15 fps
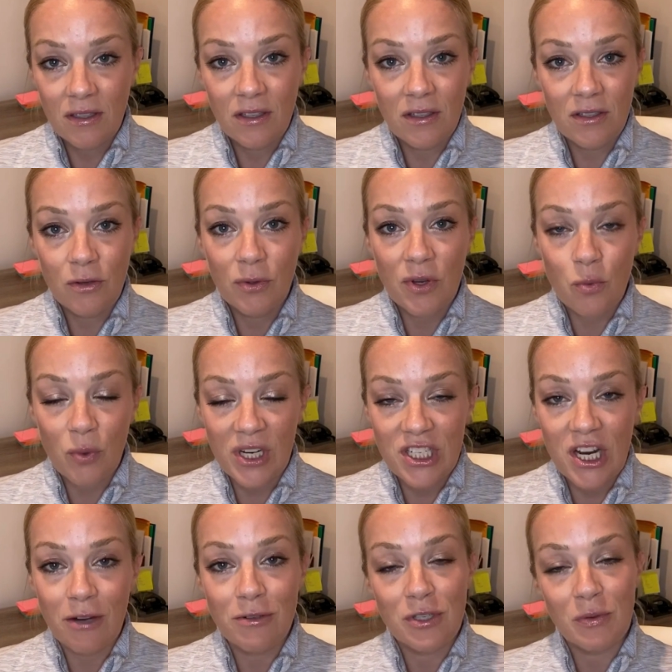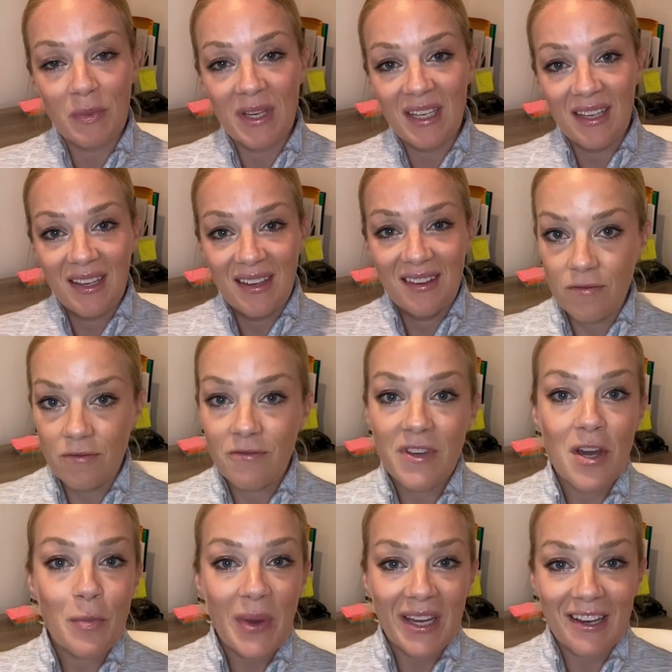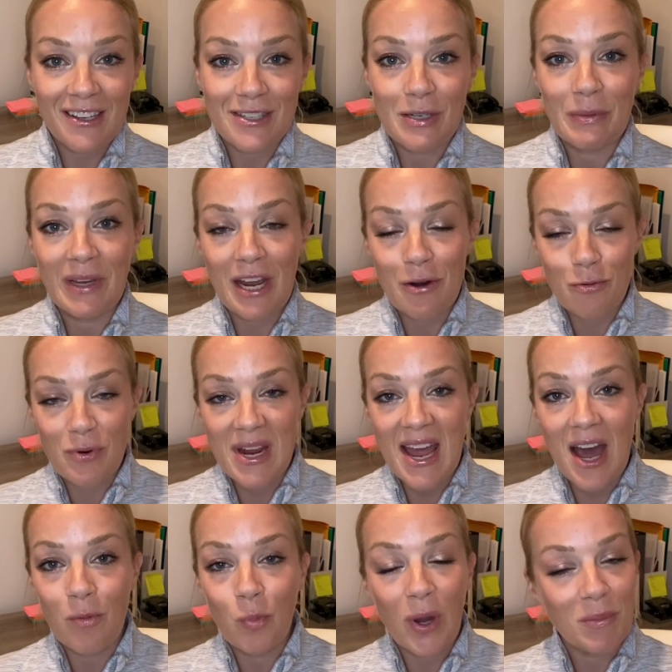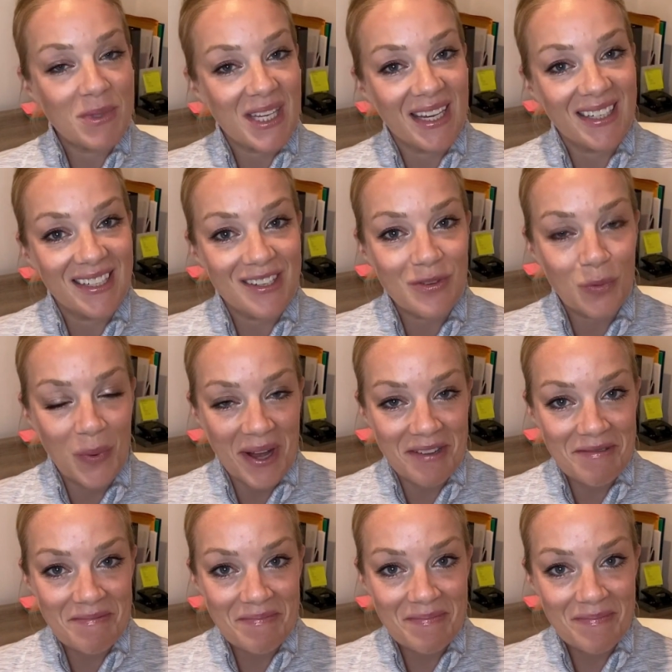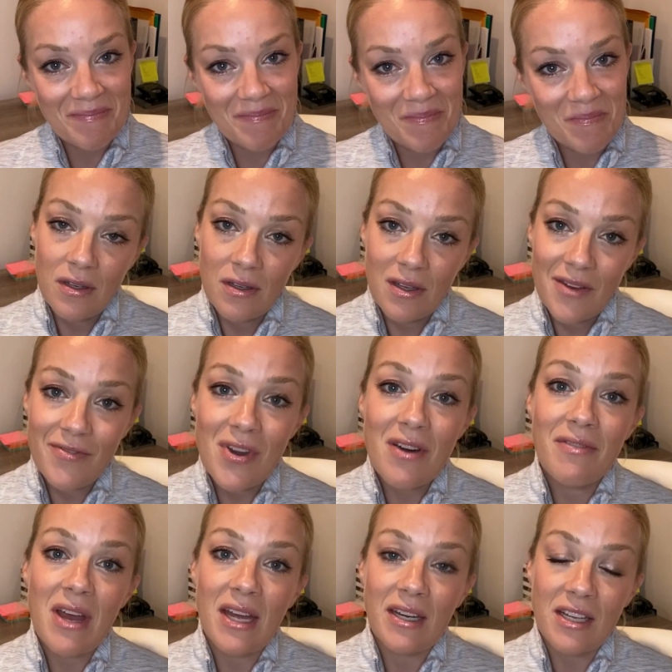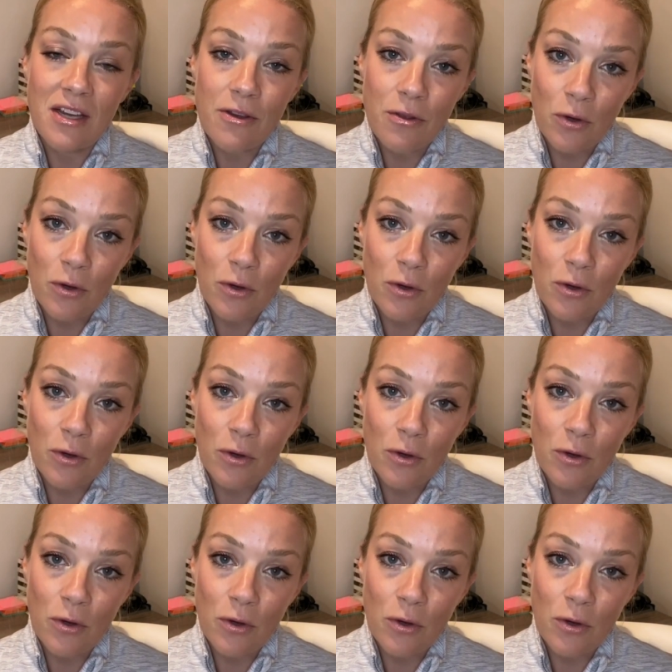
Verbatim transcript: you can reach out to me via my Custom Care Rehab website as well. If you have any other